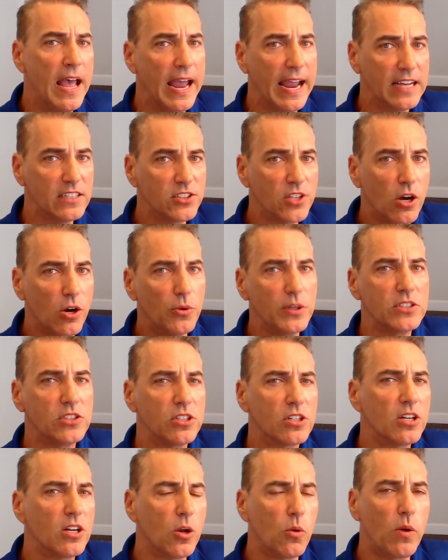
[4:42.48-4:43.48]
As always,
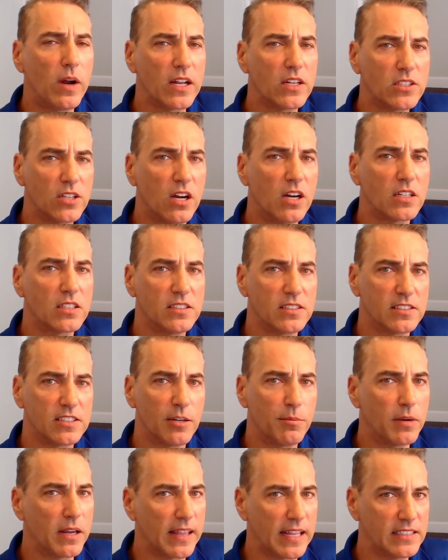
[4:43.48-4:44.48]
you're going to want to talk to
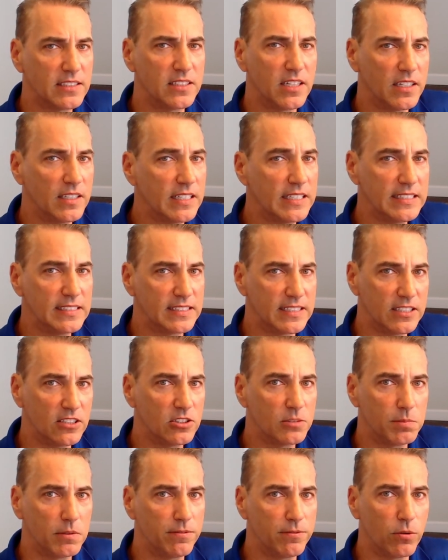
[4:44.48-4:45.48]
somebody that's done these
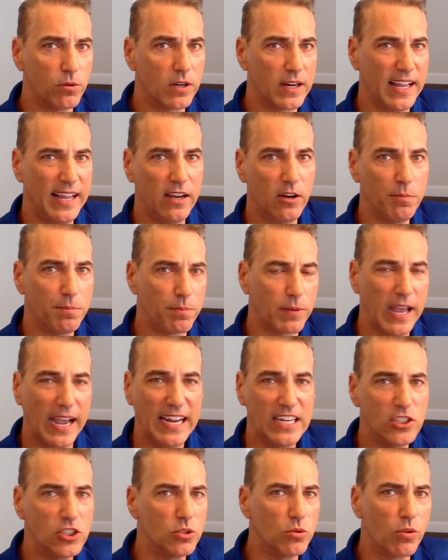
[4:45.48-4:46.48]
deals before to help
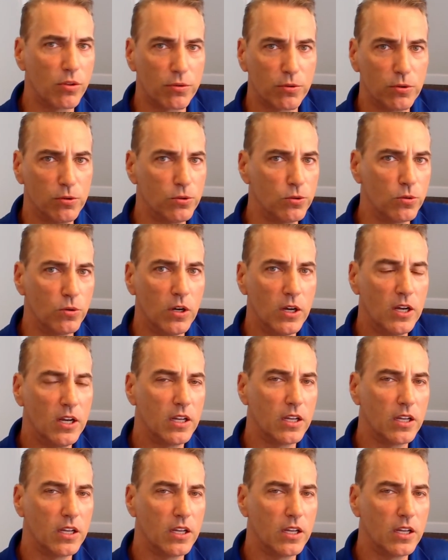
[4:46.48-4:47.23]
guide you through